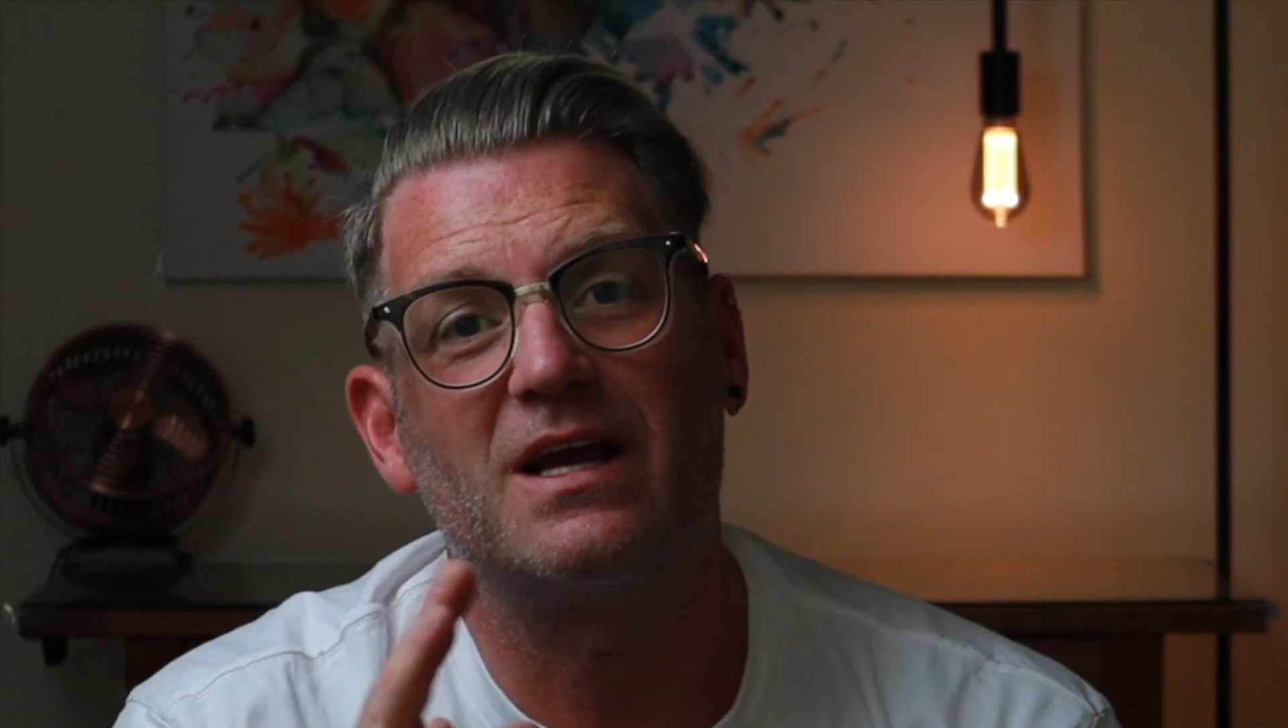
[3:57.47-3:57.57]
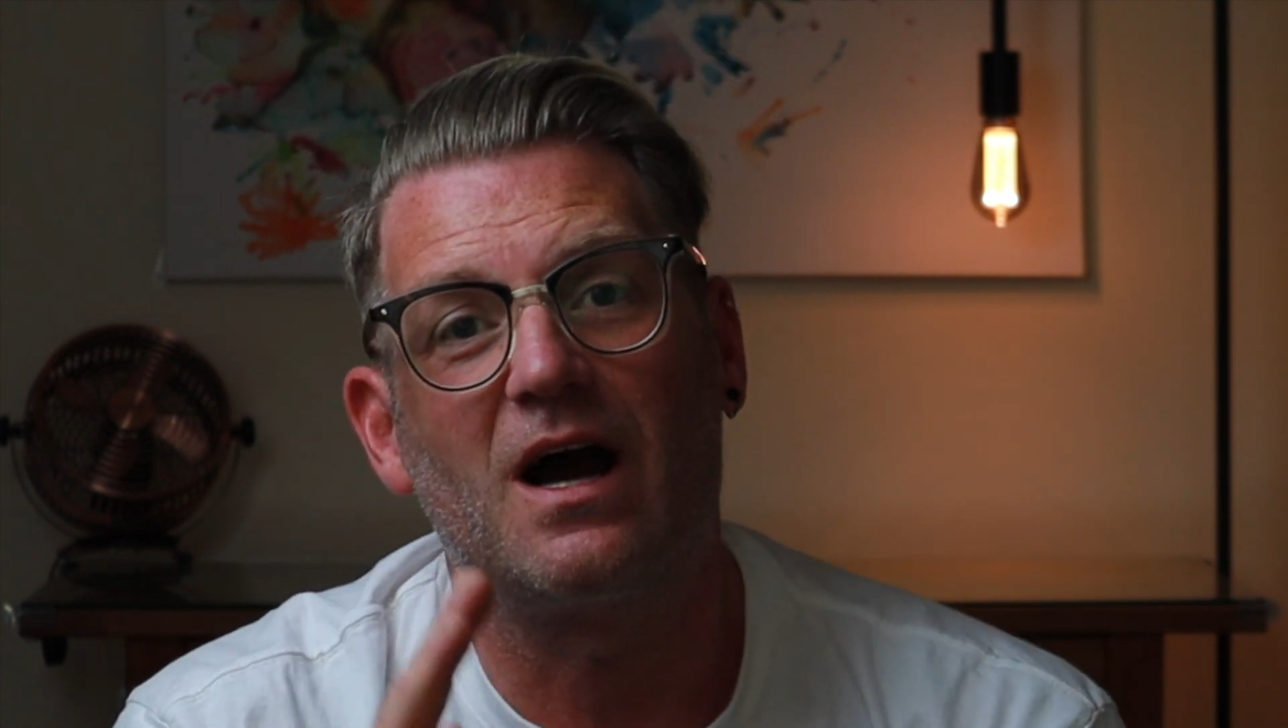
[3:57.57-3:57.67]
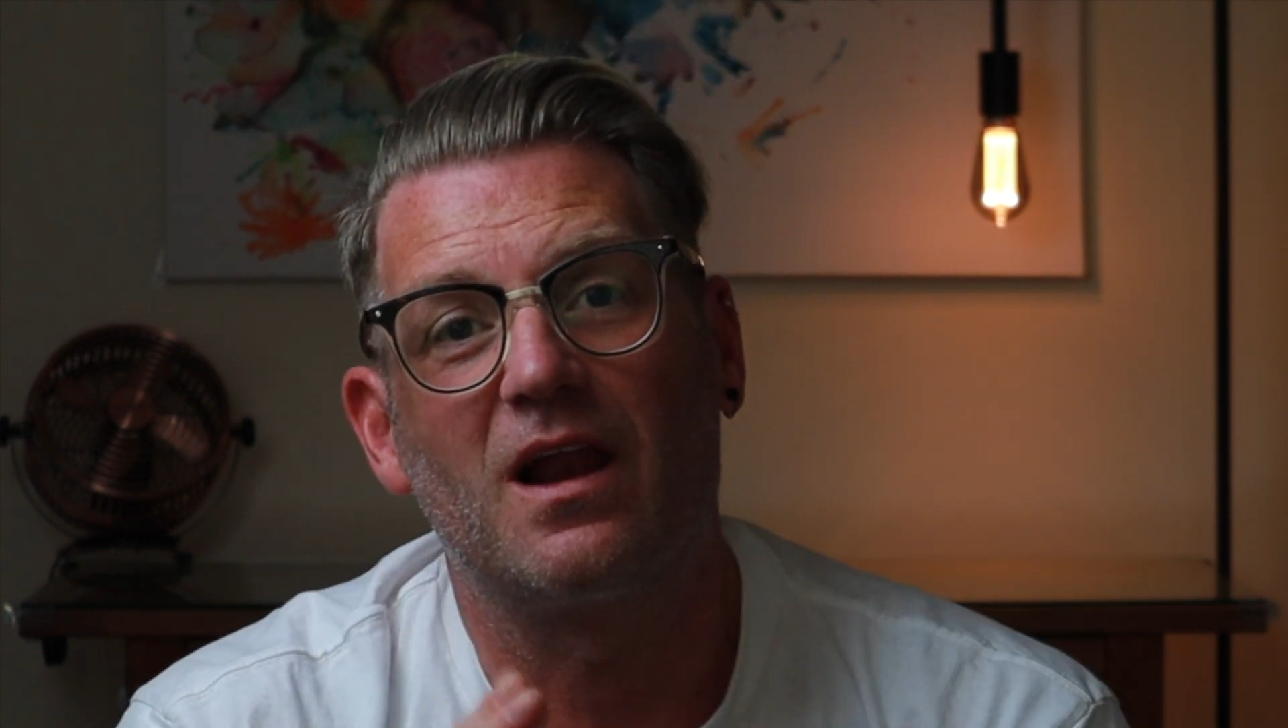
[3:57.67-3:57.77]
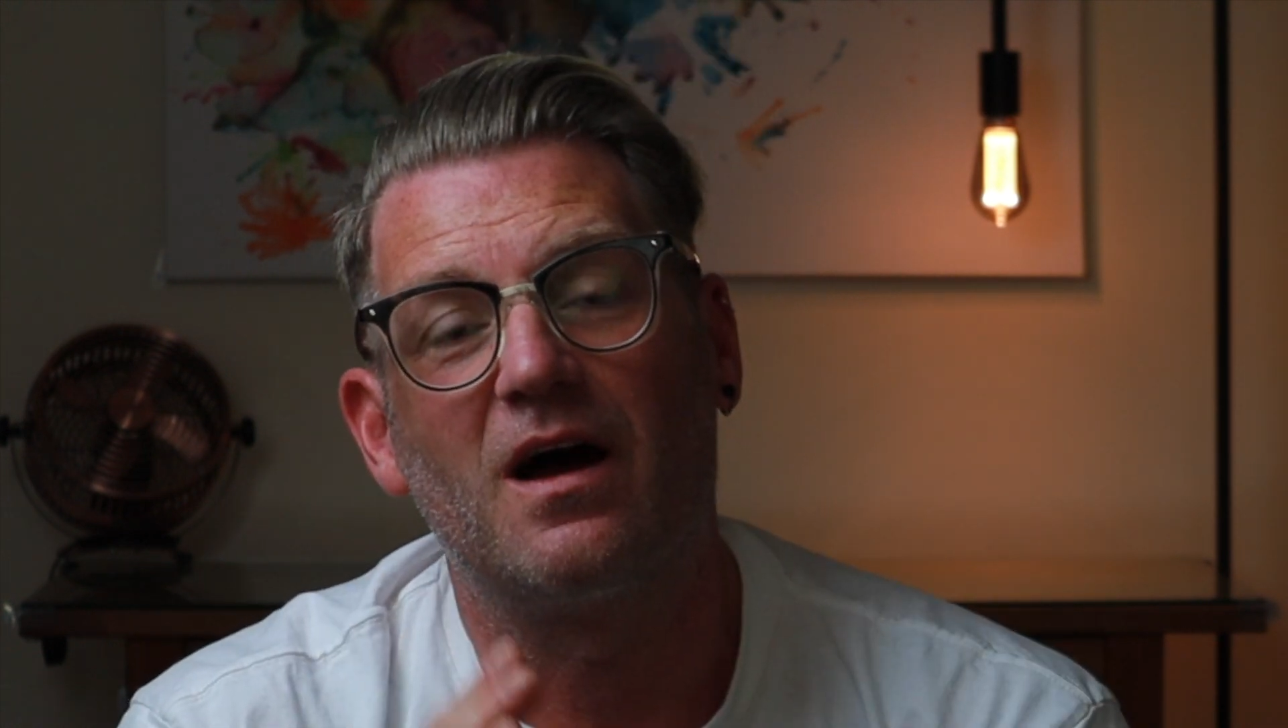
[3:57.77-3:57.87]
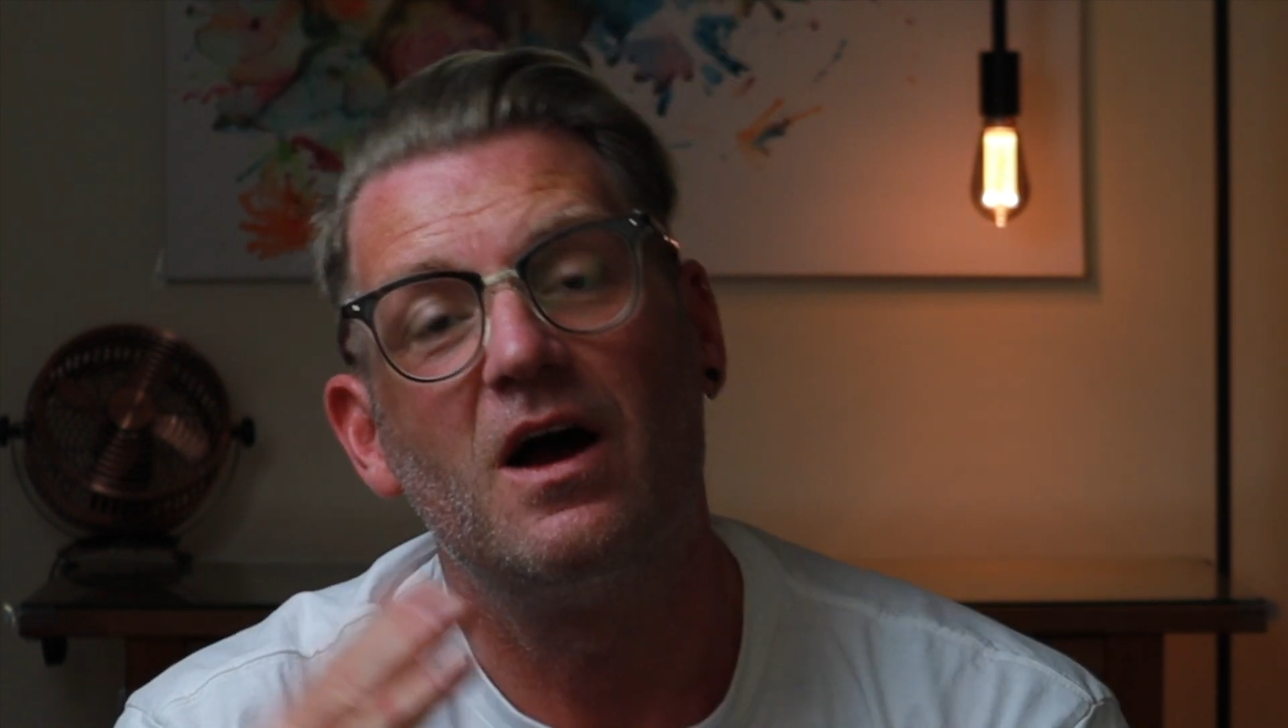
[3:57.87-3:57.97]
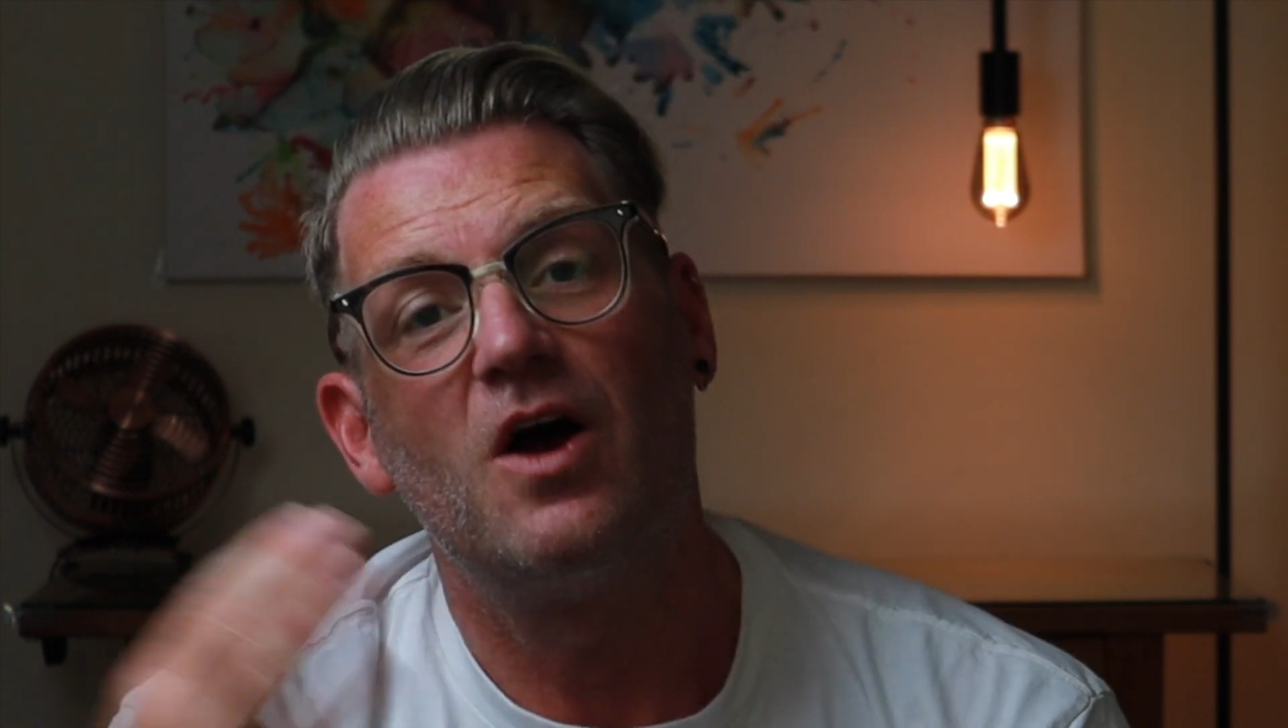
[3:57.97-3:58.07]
colour